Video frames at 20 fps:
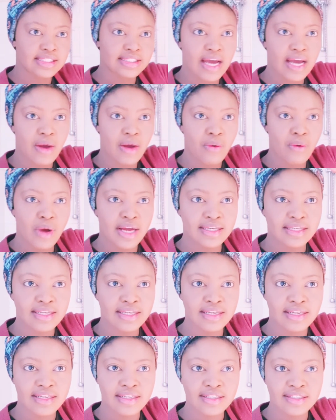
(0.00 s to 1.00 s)
That one.
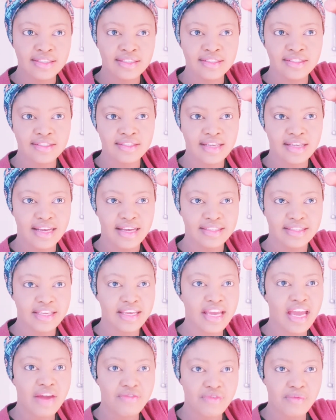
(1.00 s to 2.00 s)
I
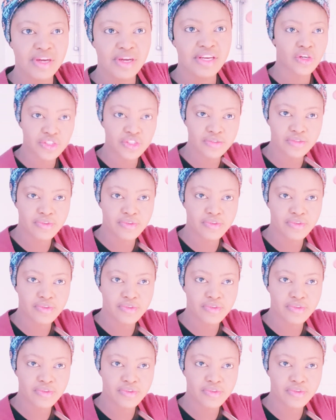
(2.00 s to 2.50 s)
think everybody from